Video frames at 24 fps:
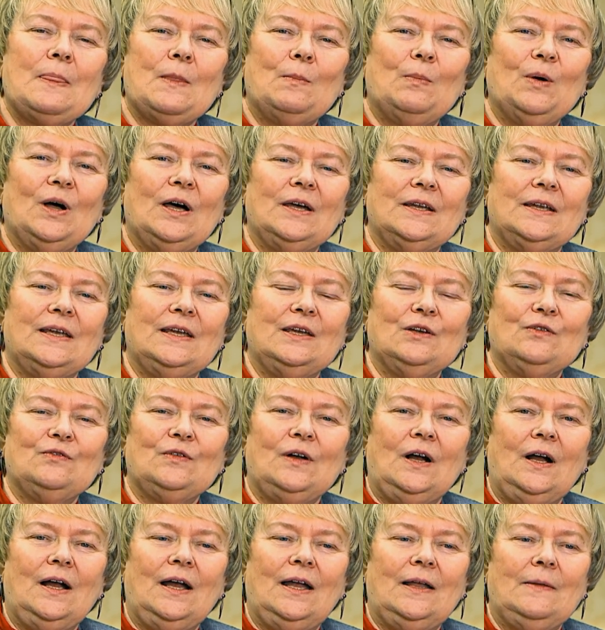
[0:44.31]
But if
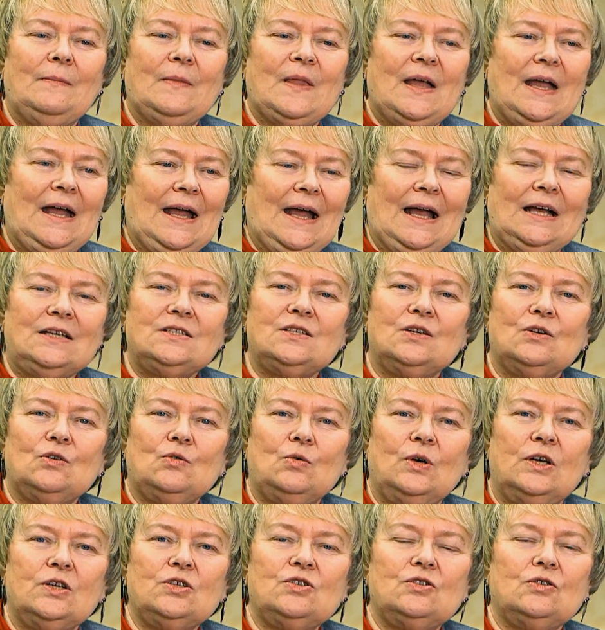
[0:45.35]
I ask a
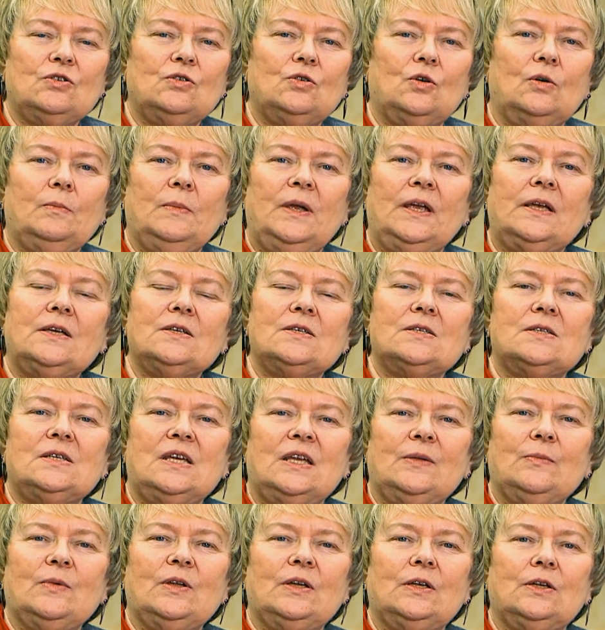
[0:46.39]
question or make a
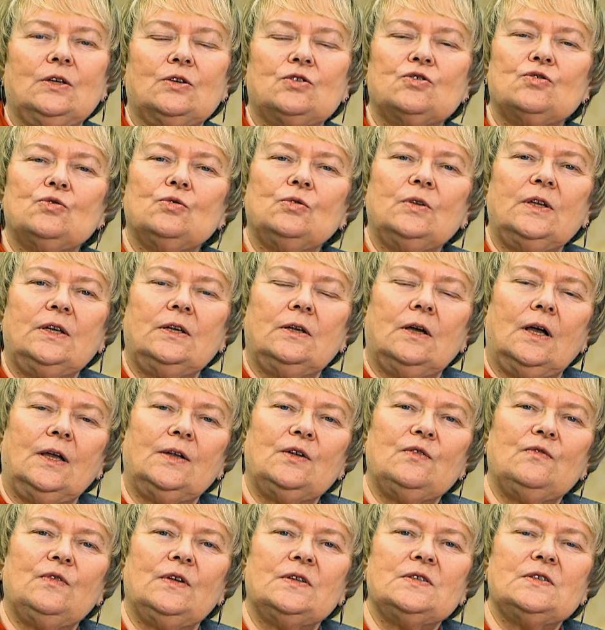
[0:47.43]
statement in a truly
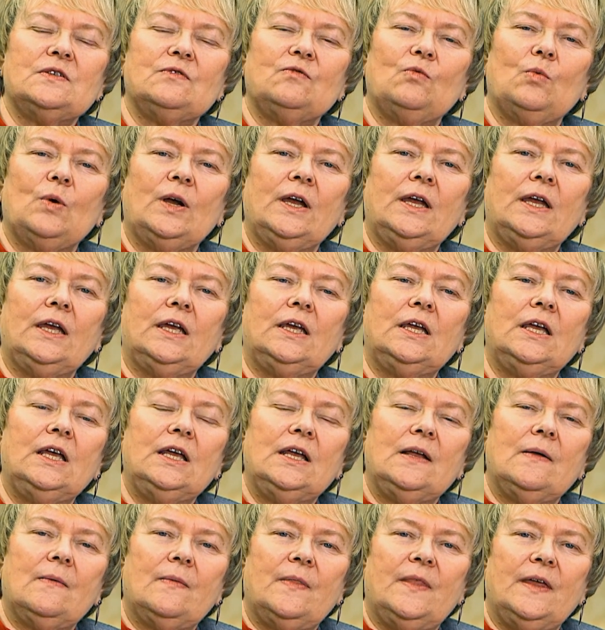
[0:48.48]
non-defensive way,
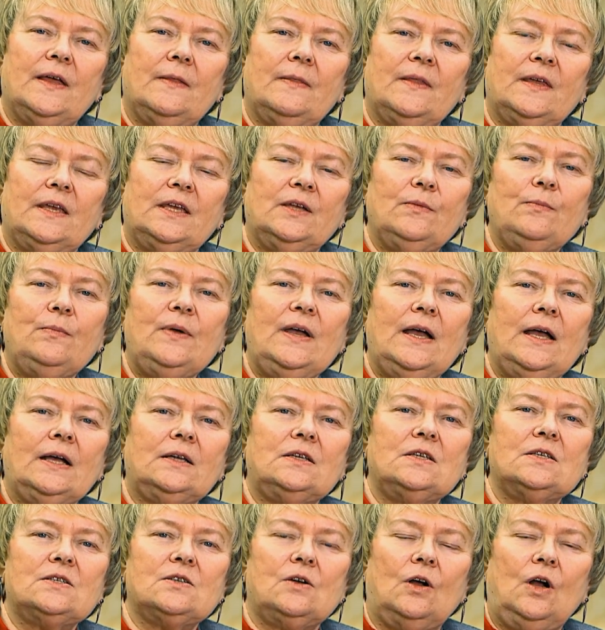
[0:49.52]
then the
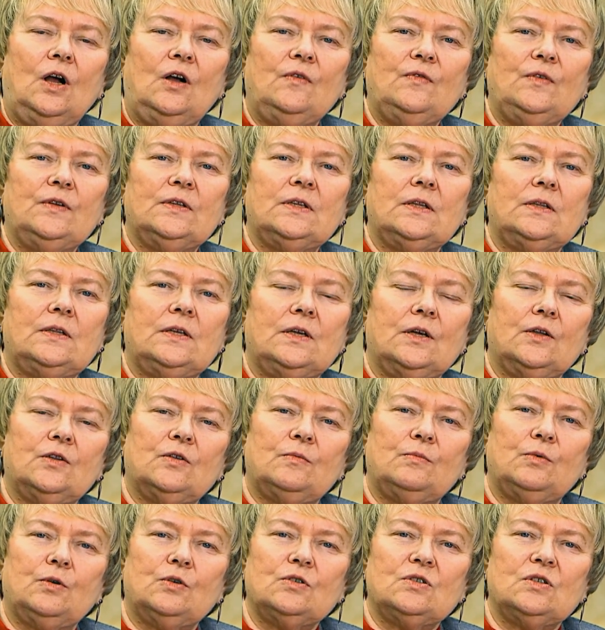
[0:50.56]
impact is often that the
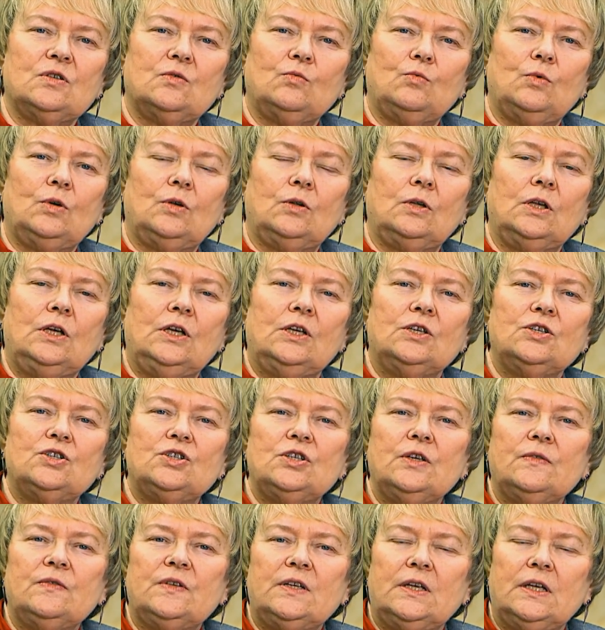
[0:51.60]
other person will
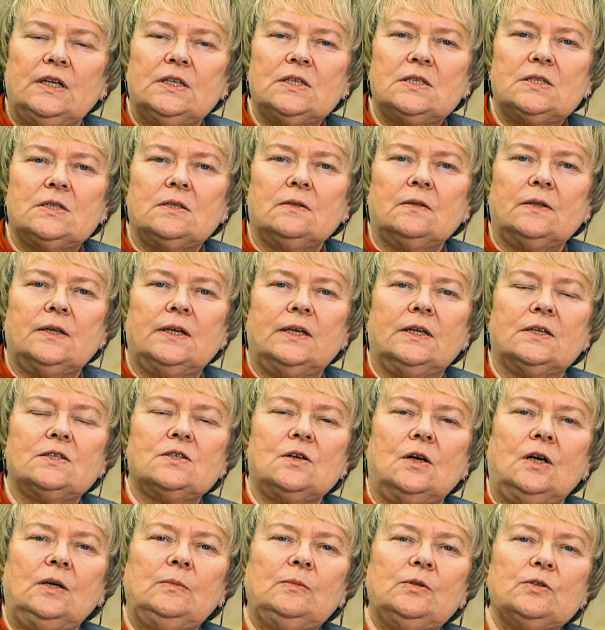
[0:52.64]
shift instantly. It's
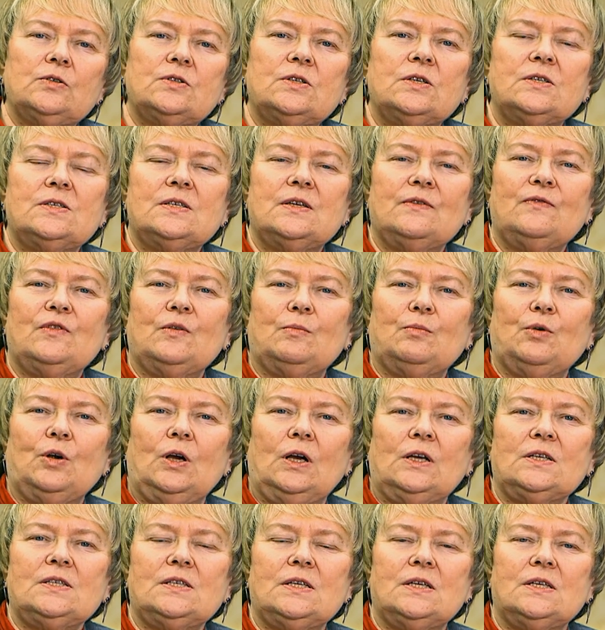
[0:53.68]
almost as if the
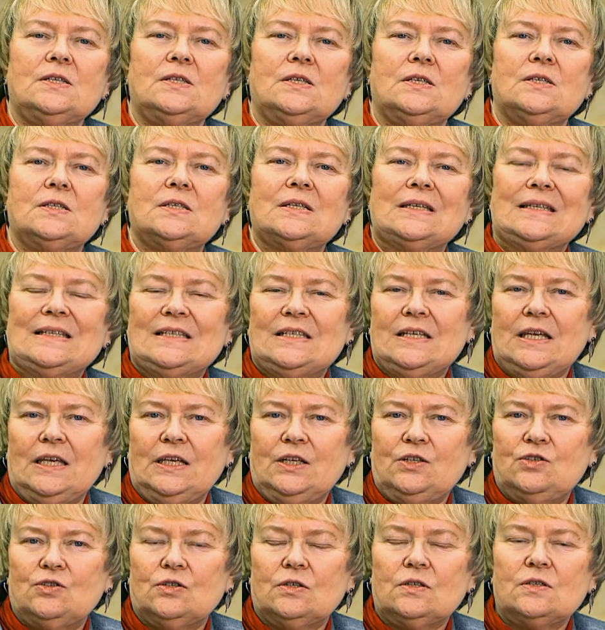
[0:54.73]
process is
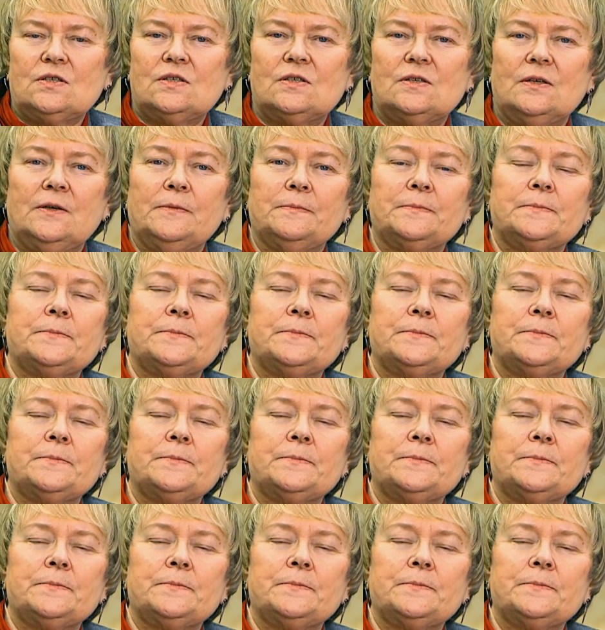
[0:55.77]
contagious.